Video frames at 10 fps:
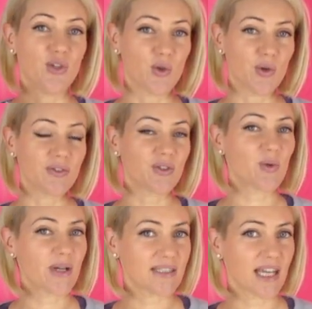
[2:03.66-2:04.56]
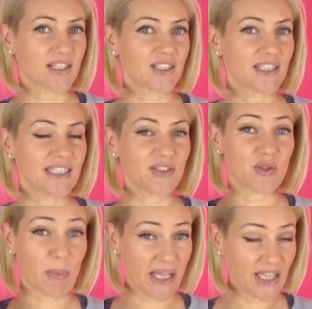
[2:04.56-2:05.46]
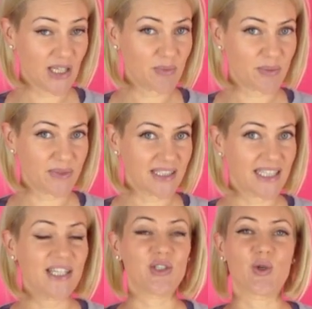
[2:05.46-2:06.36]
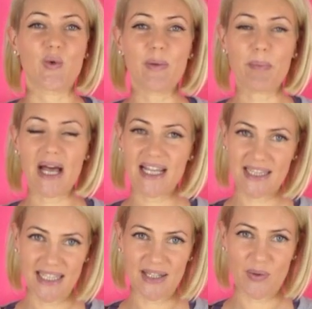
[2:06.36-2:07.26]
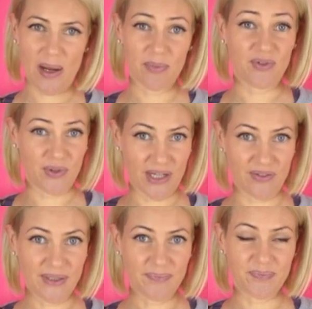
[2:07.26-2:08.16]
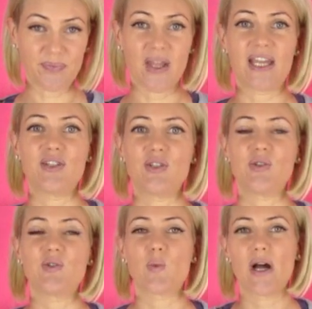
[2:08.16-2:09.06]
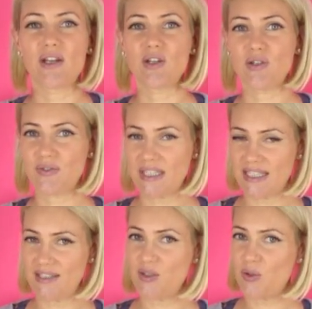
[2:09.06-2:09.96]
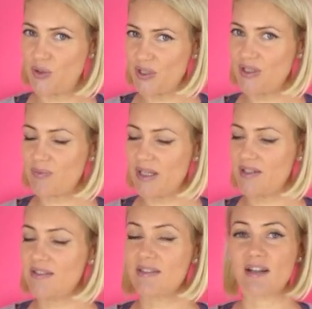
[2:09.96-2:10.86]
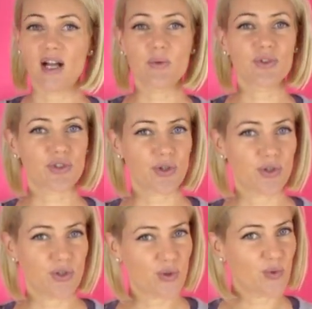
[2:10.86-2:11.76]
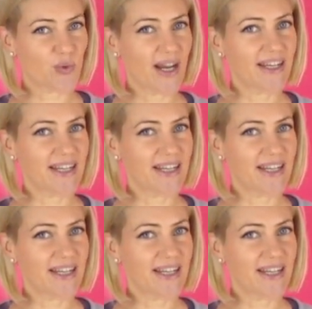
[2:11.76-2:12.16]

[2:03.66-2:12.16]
Your zero waste action is to make the commitment to quit buying cling wrap forever and to use one of these alternative methods that I will show you right